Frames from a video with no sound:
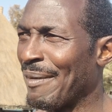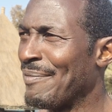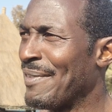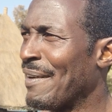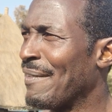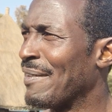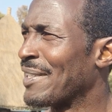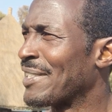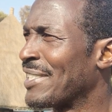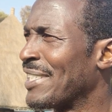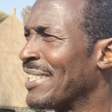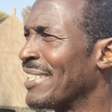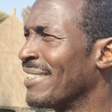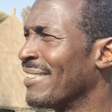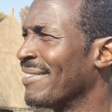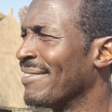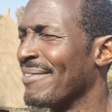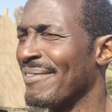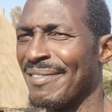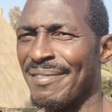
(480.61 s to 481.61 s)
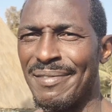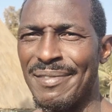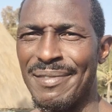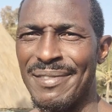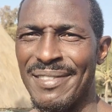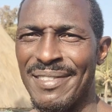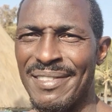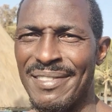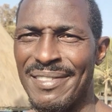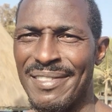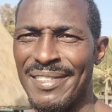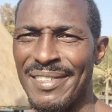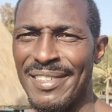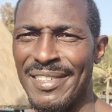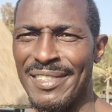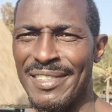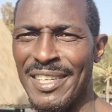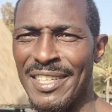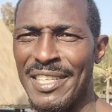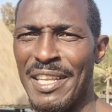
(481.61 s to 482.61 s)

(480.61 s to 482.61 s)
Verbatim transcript: I've never seen the